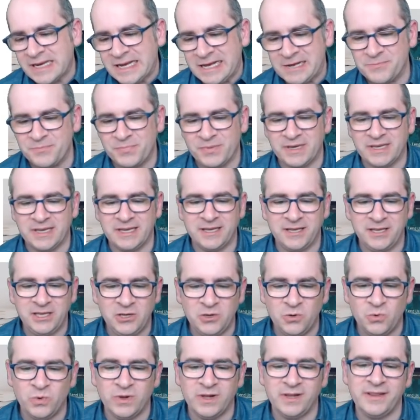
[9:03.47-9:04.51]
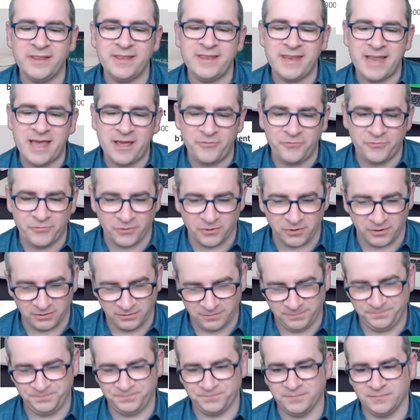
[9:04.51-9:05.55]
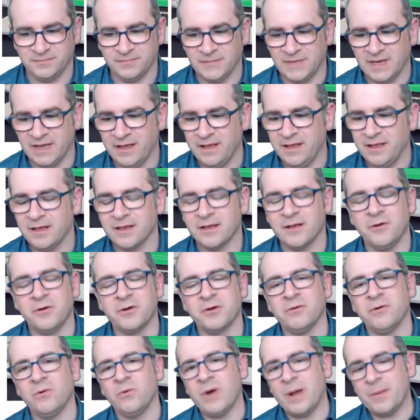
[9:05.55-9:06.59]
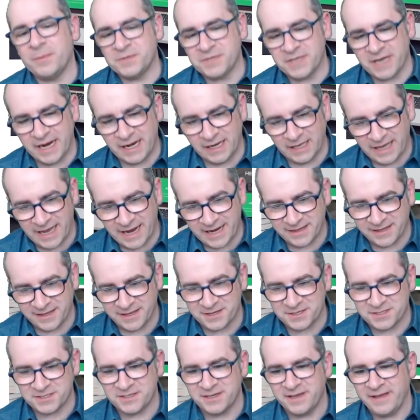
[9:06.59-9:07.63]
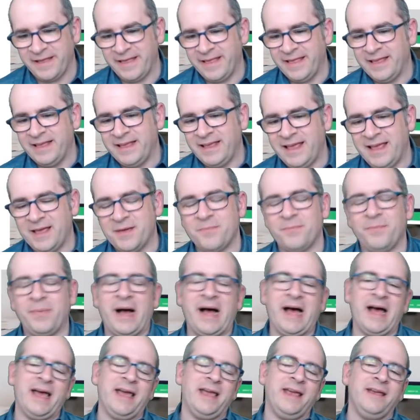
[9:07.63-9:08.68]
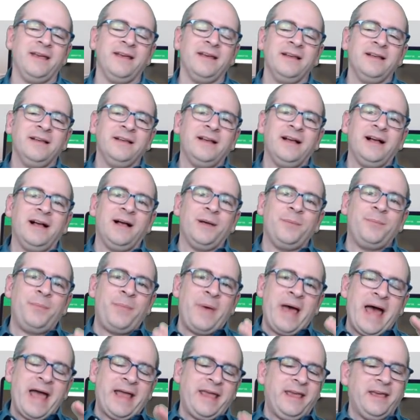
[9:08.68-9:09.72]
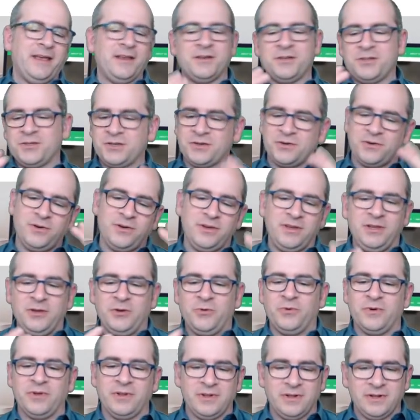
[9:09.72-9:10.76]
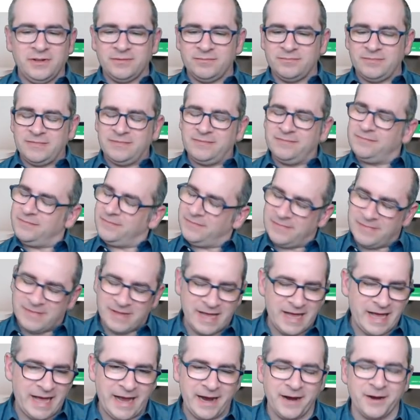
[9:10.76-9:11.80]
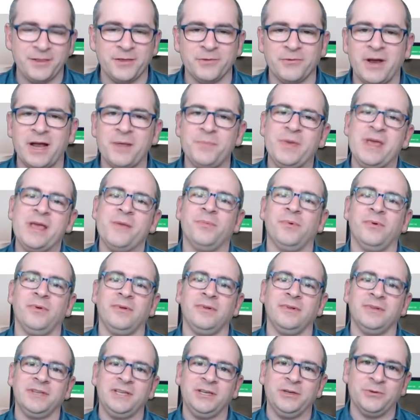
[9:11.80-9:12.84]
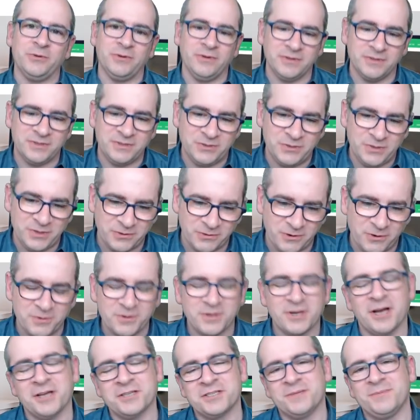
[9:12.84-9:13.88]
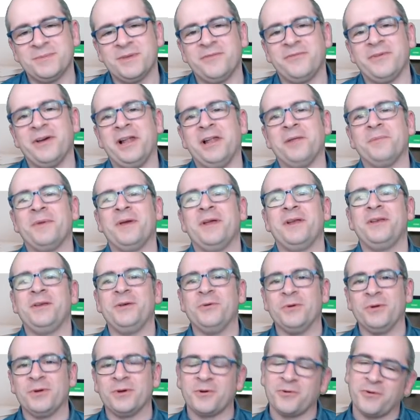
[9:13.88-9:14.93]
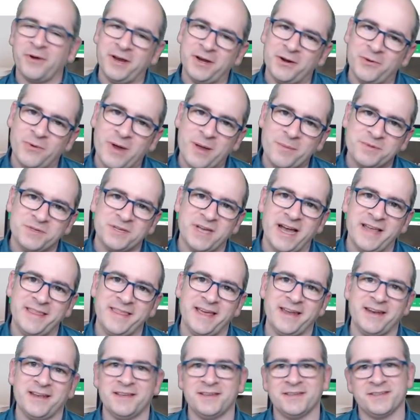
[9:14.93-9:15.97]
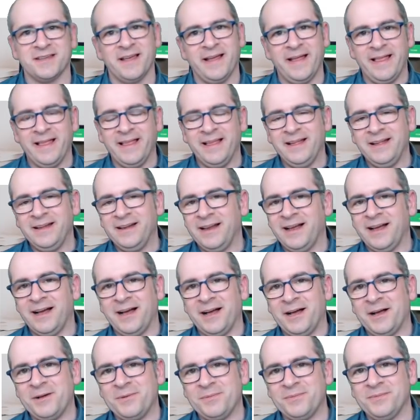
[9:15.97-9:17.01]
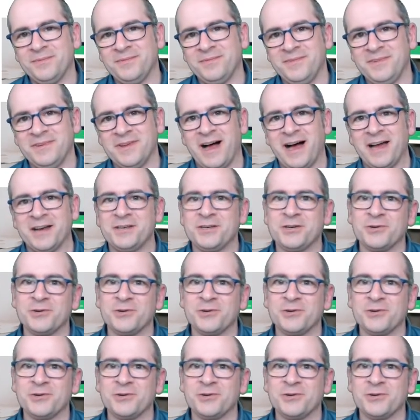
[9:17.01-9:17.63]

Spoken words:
company, you will never go to a website like this and buy a package. You will hire the right people. You will do your own custom development. You will create a website that is not